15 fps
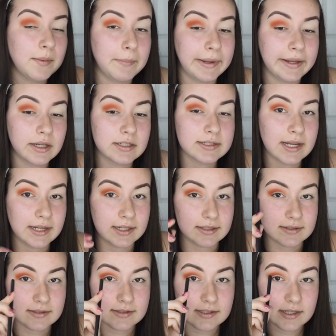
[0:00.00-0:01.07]
because I
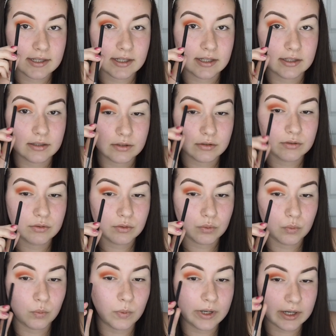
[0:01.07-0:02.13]
can see
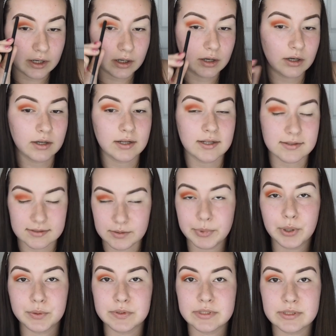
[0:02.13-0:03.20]
where it's
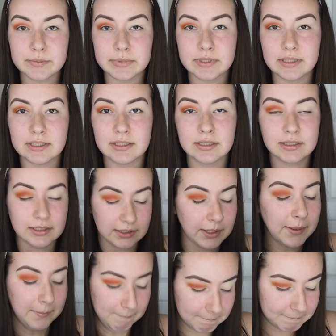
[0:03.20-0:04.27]
supposed to be.
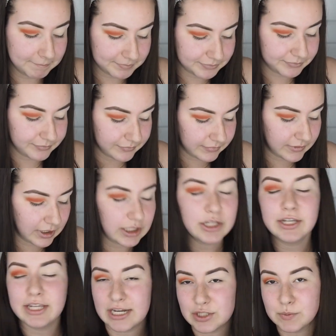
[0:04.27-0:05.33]

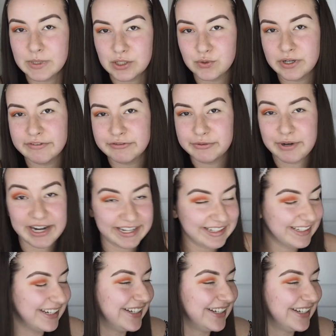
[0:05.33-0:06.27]
You catch my drift, right?